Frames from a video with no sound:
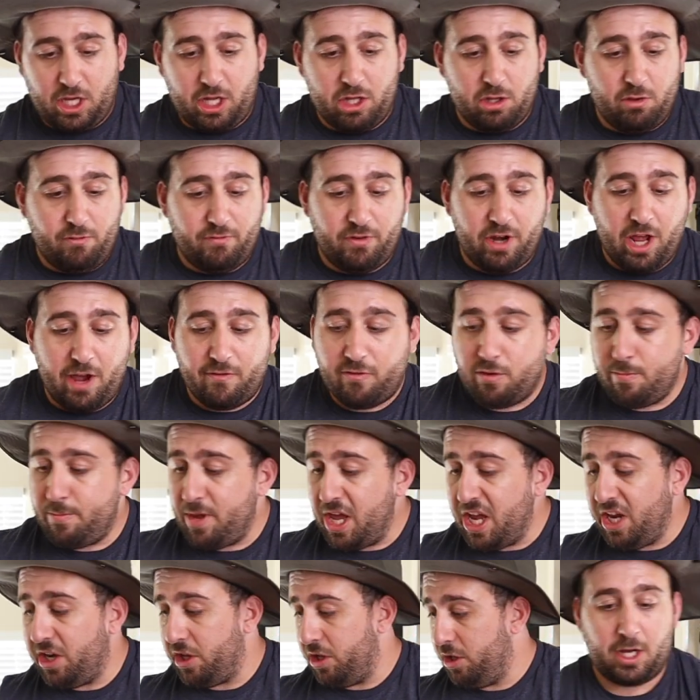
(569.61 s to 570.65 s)
and you've never
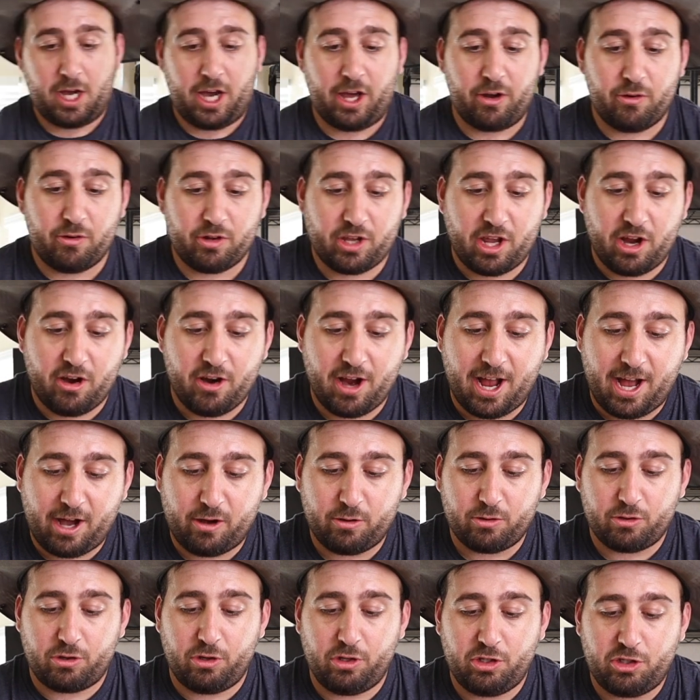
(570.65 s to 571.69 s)
made it, I don't care
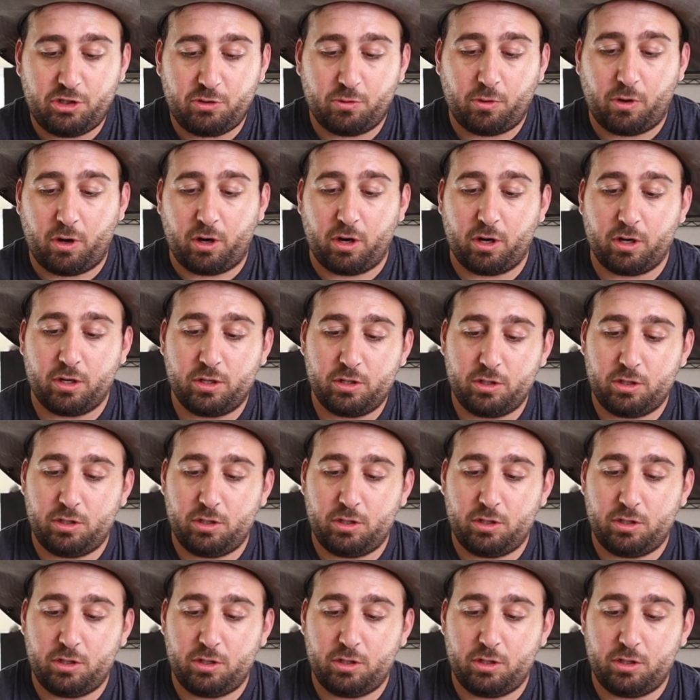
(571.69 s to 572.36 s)
how good you are,